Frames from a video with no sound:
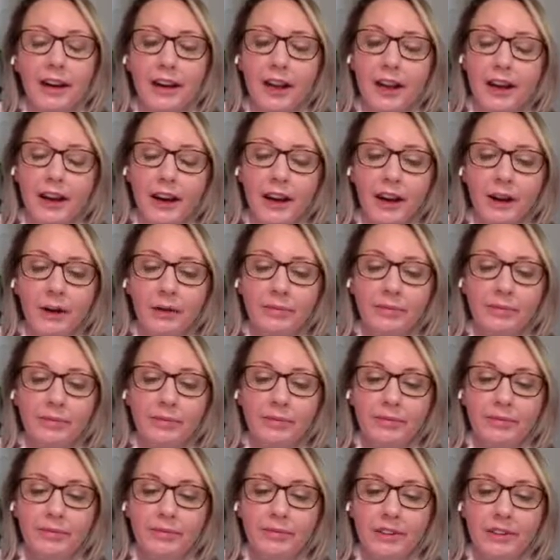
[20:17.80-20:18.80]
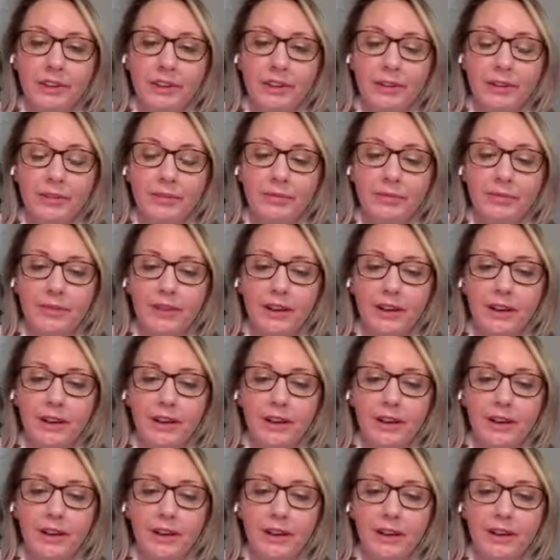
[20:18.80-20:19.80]
I,
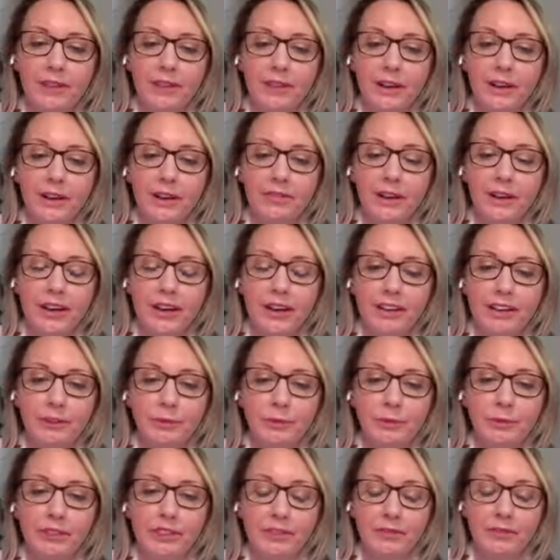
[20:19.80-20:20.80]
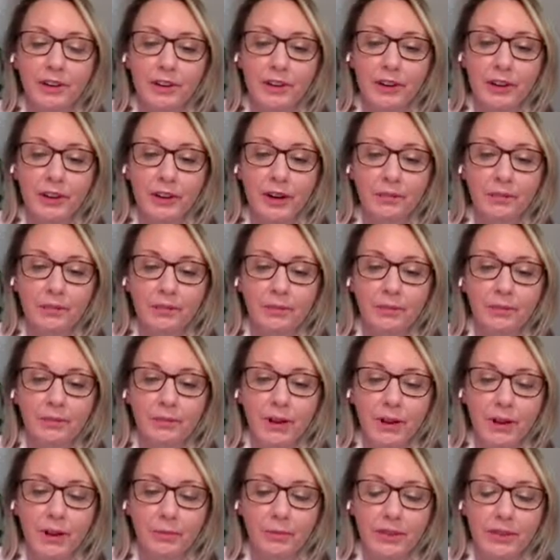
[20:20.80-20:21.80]
I don't have any specific
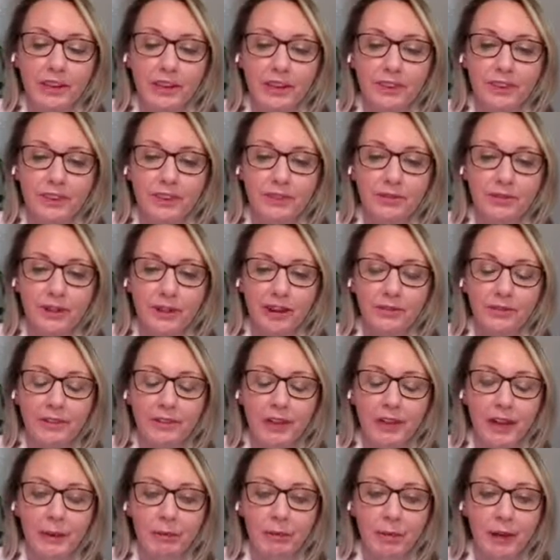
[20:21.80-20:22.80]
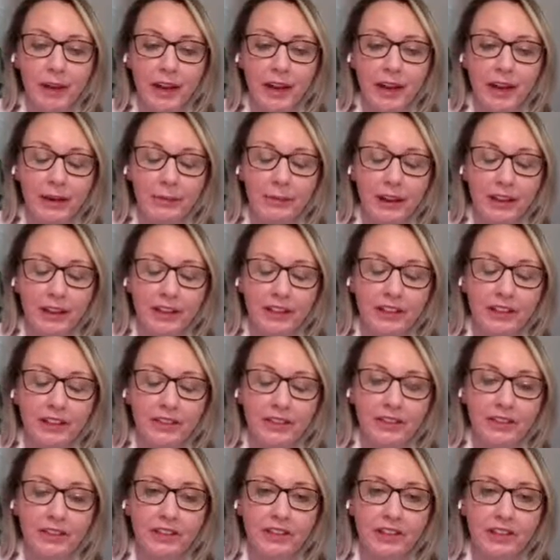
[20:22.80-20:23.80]
recommendations right off the top of my head. I mean, I can
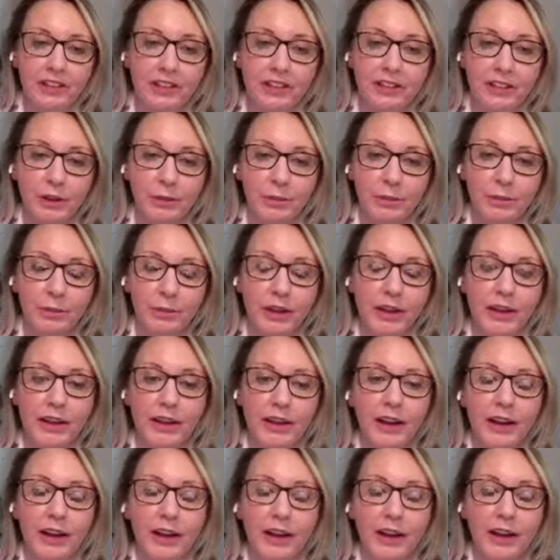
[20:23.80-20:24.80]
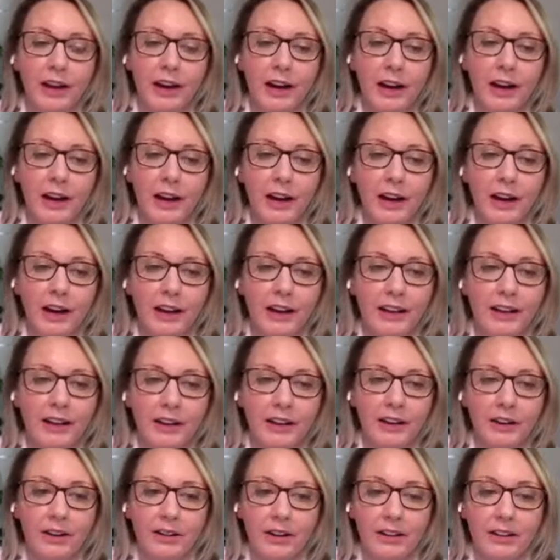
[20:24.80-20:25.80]
certainly share some, but
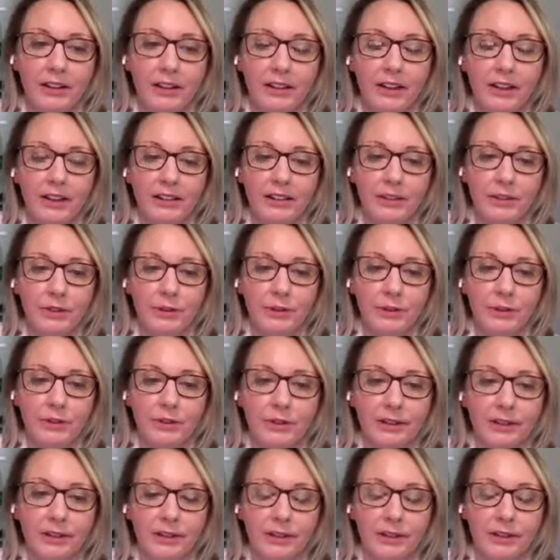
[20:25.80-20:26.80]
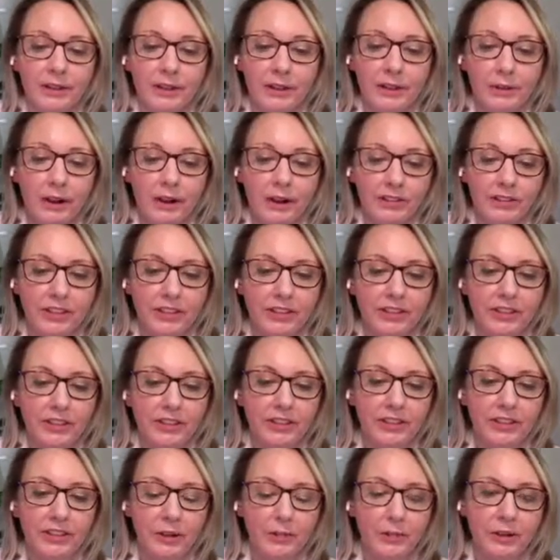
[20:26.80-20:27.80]
I think in schools the questions
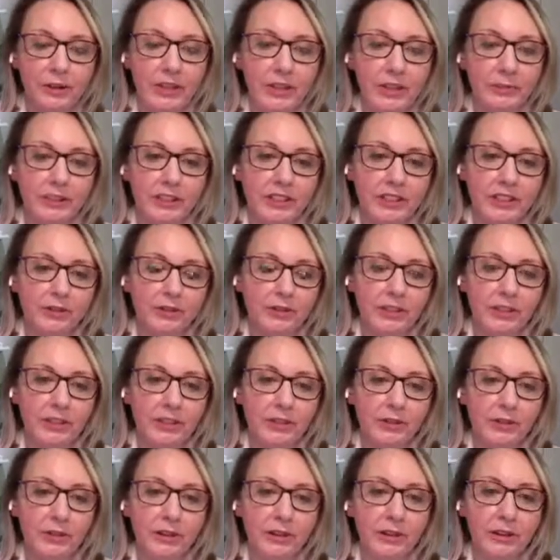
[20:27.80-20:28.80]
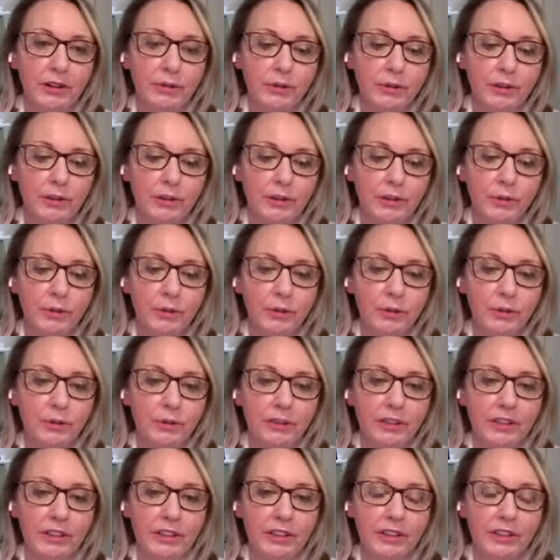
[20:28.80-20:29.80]
are sometimes different. So, with
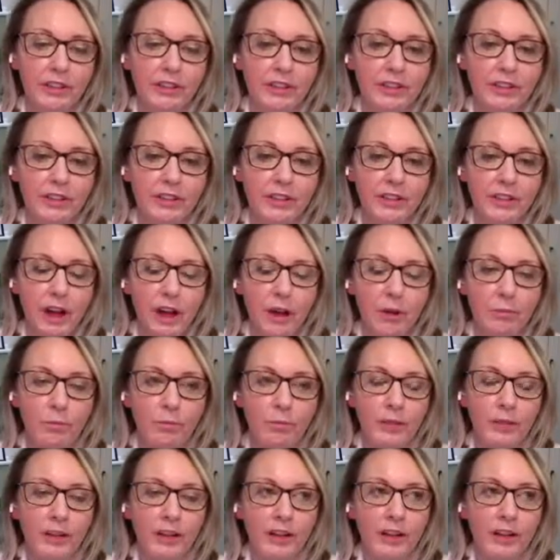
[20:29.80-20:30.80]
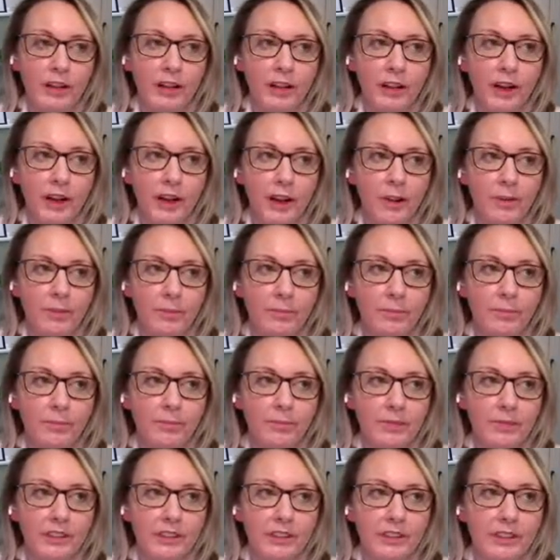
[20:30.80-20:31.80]
schools, there are some, um,
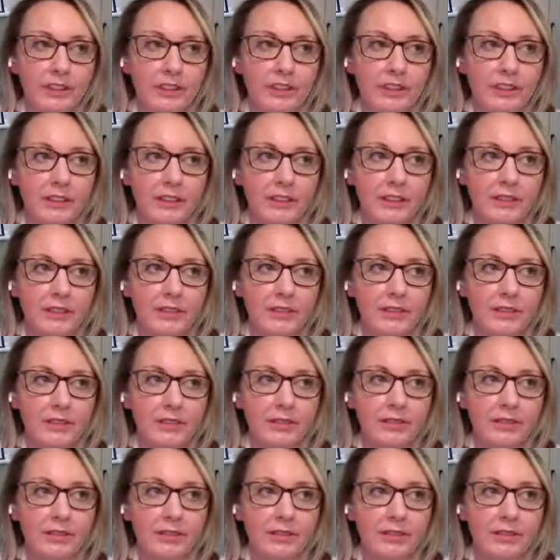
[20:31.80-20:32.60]
uh,